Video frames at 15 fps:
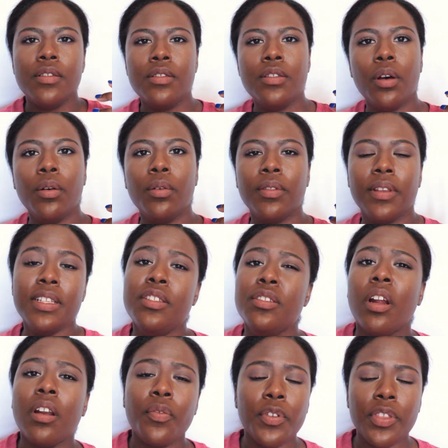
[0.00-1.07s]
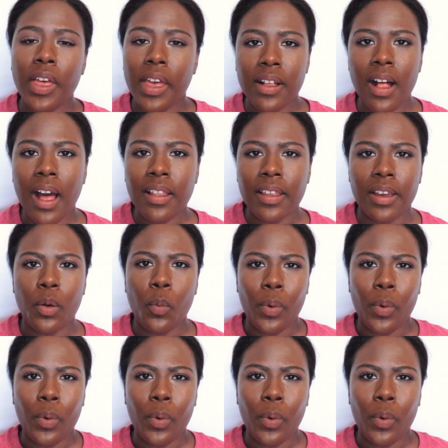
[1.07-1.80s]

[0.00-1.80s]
So let's start off with glycolic.